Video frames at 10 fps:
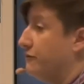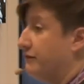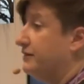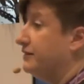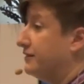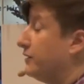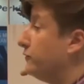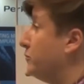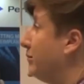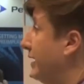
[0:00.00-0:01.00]
for a
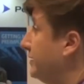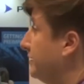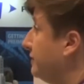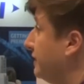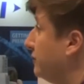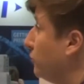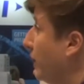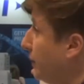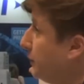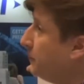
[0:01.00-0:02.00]
successful pregnancy as
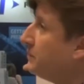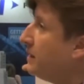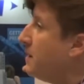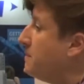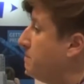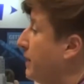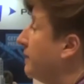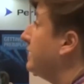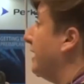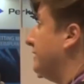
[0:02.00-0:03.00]
well.
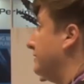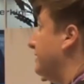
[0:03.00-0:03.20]
But as I